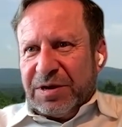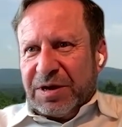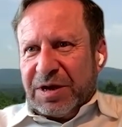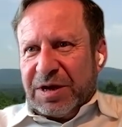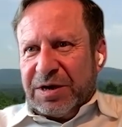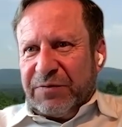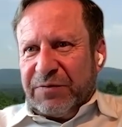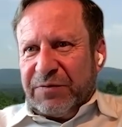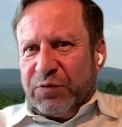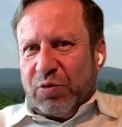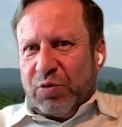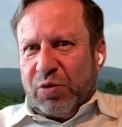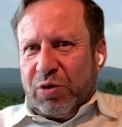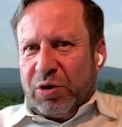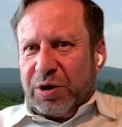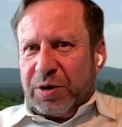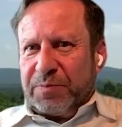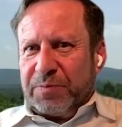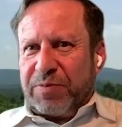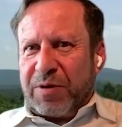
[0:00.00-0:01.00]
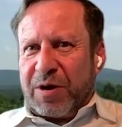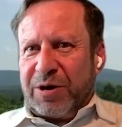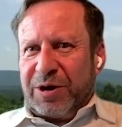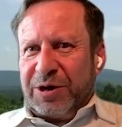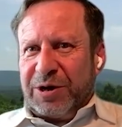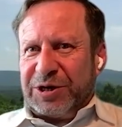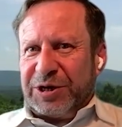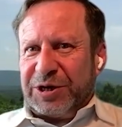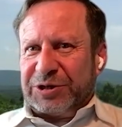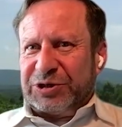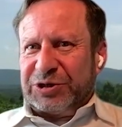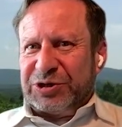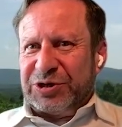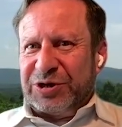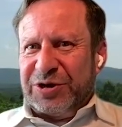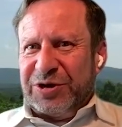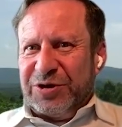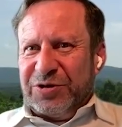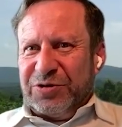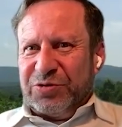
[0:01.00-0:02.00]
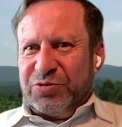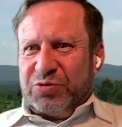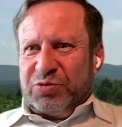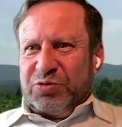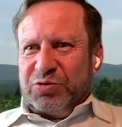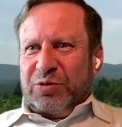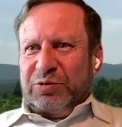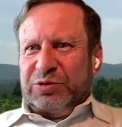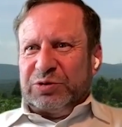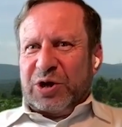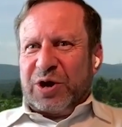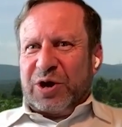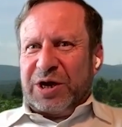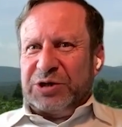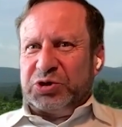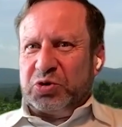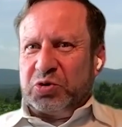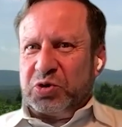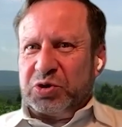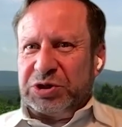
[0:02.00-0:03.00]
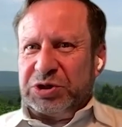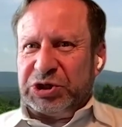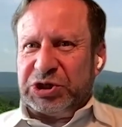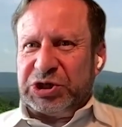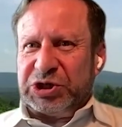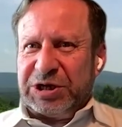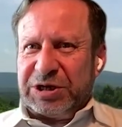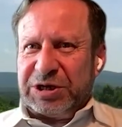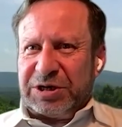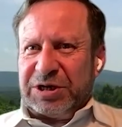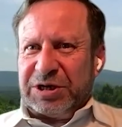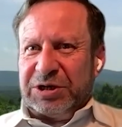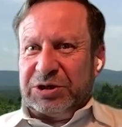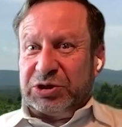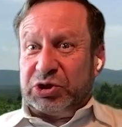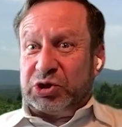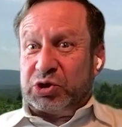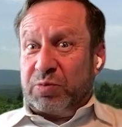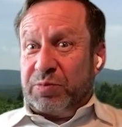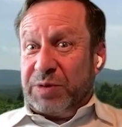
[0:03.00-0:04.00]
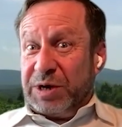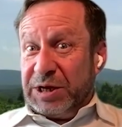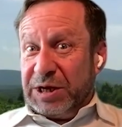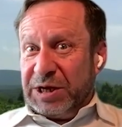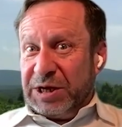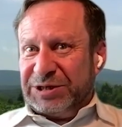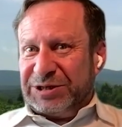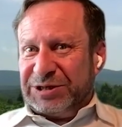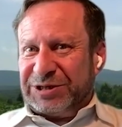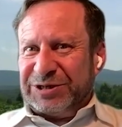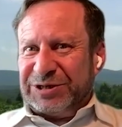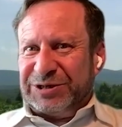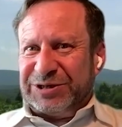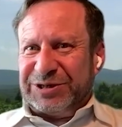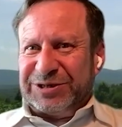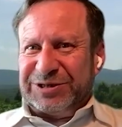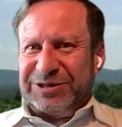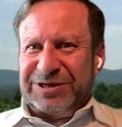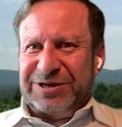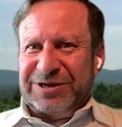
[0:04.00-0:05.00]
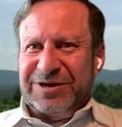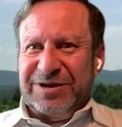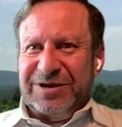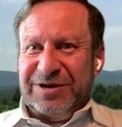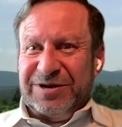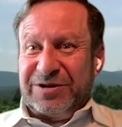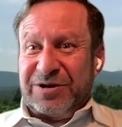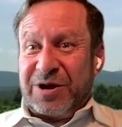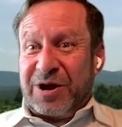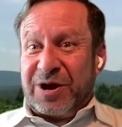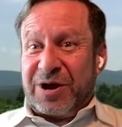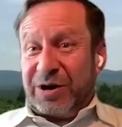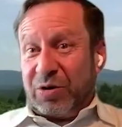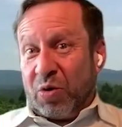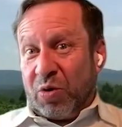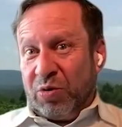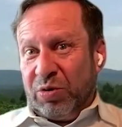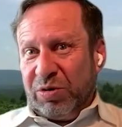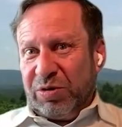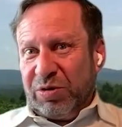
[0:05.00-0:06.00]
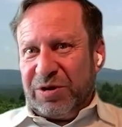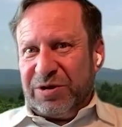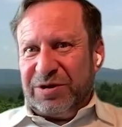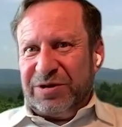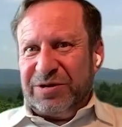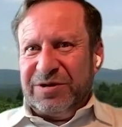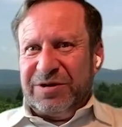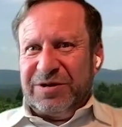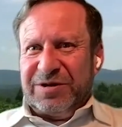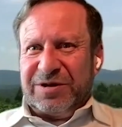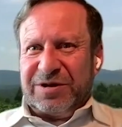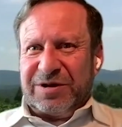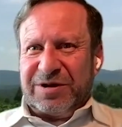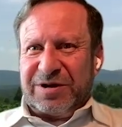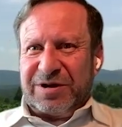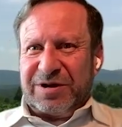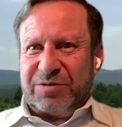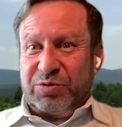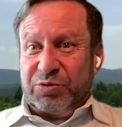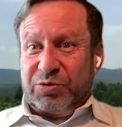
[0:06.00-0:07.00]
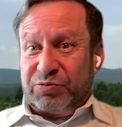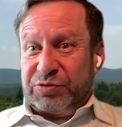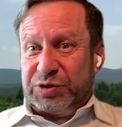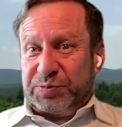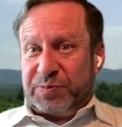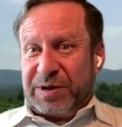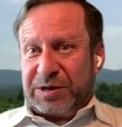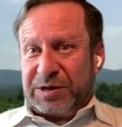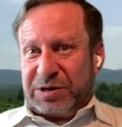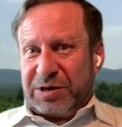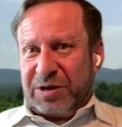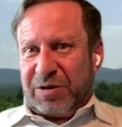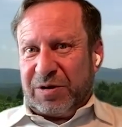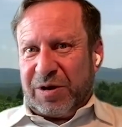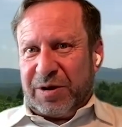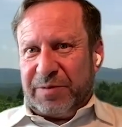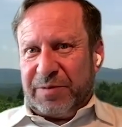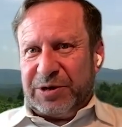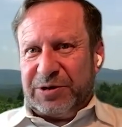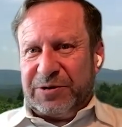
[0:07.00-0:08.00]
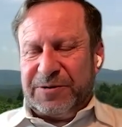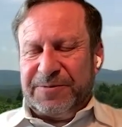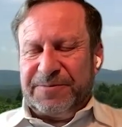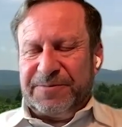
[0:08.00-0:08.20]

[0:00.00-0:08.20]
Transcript: And if you look at politics through those eyes, you can see it in so many instances, not only with respect to climate.